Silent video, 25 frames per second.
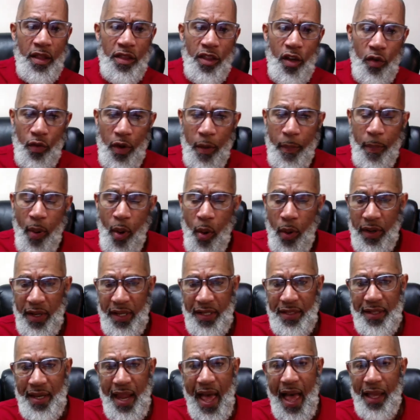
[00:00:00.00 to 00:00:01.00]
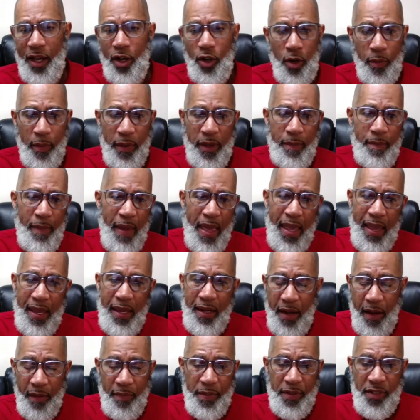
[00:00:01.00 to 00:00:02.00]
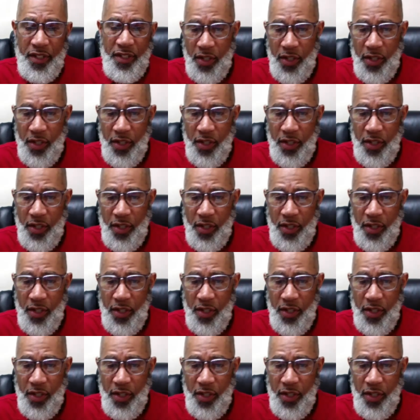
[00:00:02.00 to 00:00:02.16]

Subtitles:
The report is not going to be made up